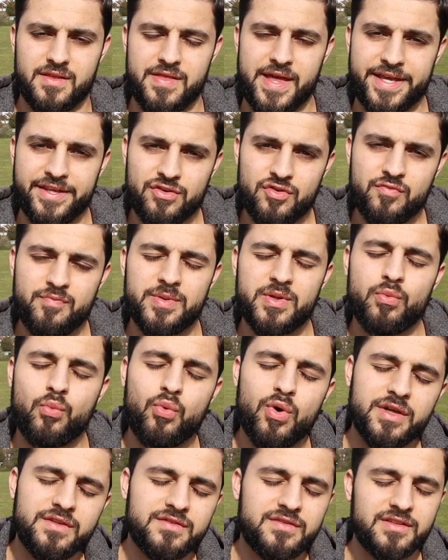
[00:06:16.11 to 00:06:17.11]
that you've been
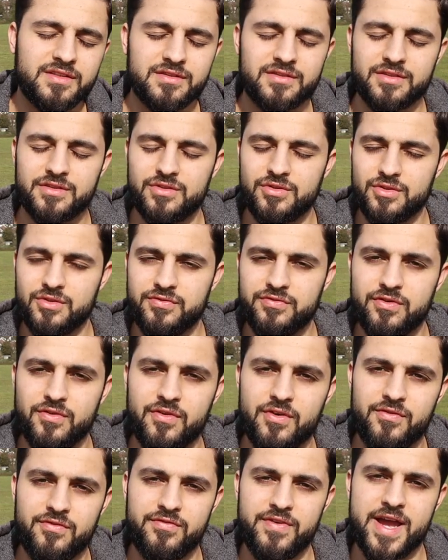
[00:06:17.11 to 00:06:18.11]
wanting to do
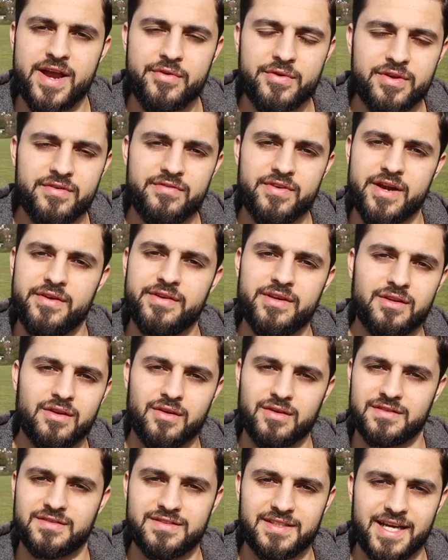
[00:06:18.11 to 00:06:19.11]
for a very, very
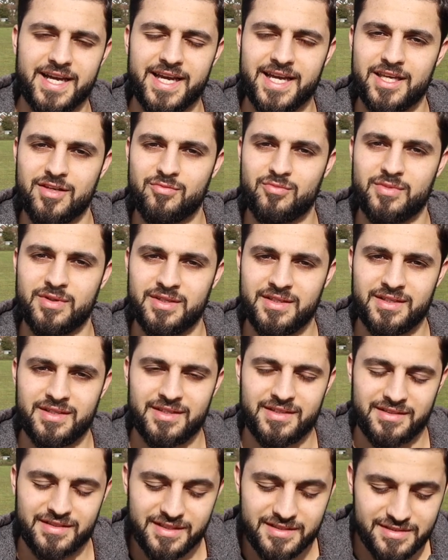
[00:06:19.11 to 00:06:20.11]
long time,
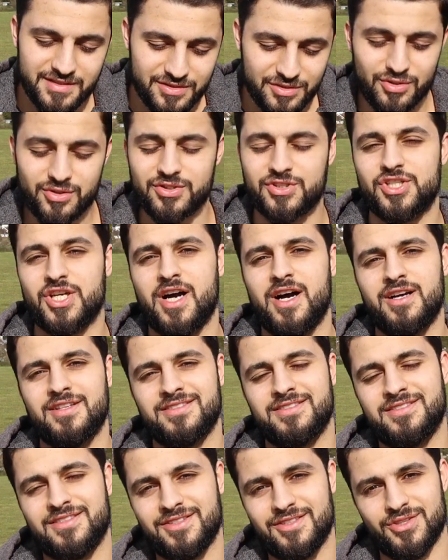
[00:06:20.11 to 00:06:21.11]
this is your
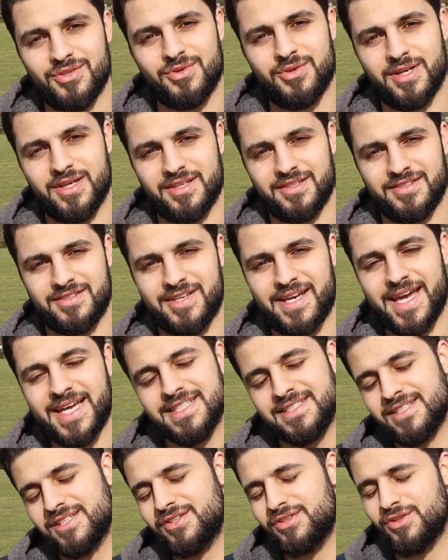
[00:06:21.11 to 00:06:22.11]
chance to do it, to
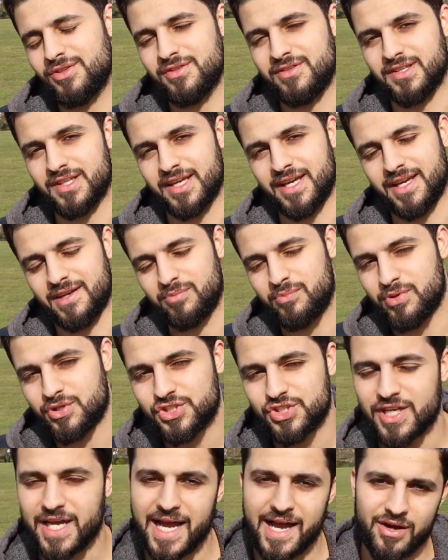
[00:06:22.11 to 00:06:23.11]
execute it and
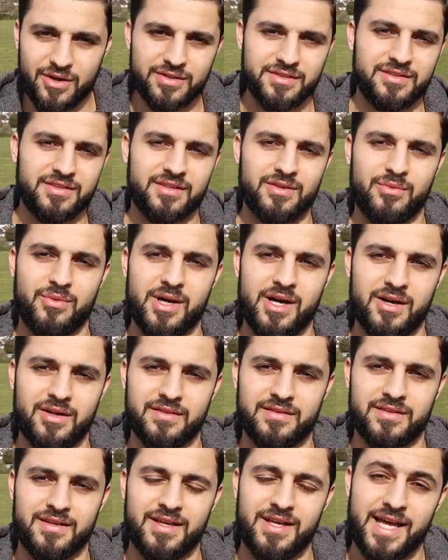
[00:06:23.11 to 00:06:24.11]
push it out into the
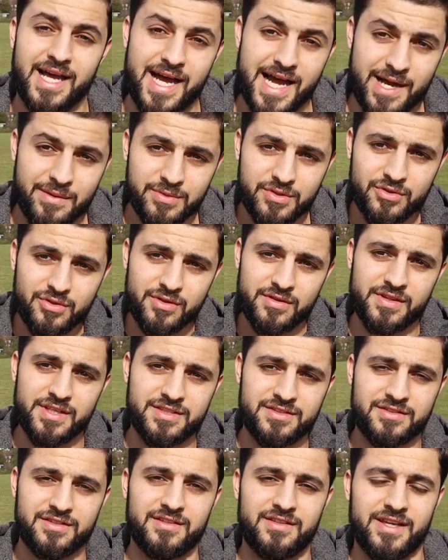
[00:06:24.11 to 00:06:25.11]
world. I'm doing
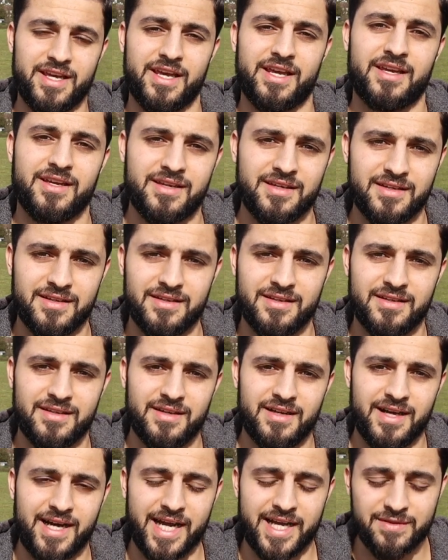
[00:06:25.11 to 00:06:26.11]
this today.
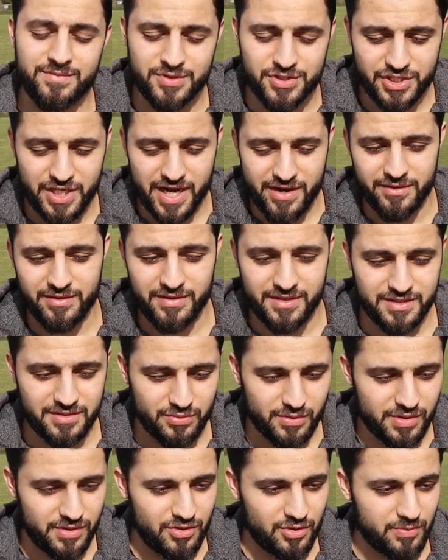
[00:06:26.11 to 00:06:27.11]
I am sharing
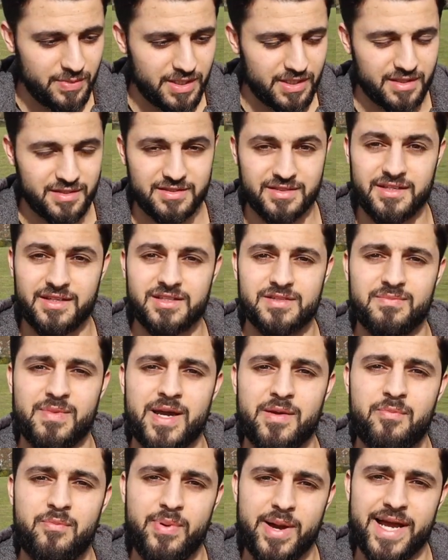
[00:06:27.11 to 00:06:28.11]
this with you because it is
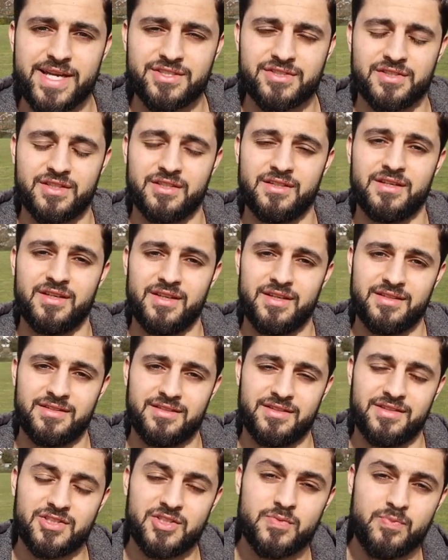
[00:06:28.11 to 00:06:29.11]
my passion
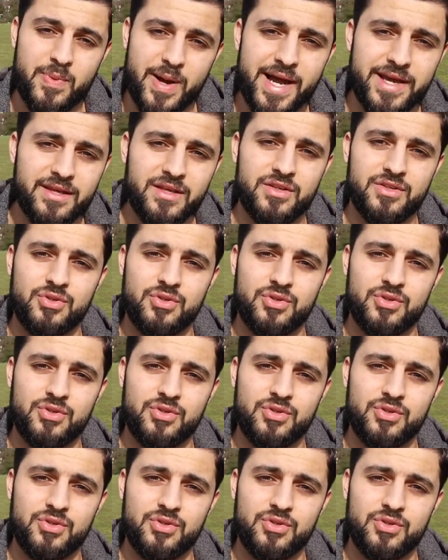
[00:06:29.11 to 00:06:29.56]
to inspire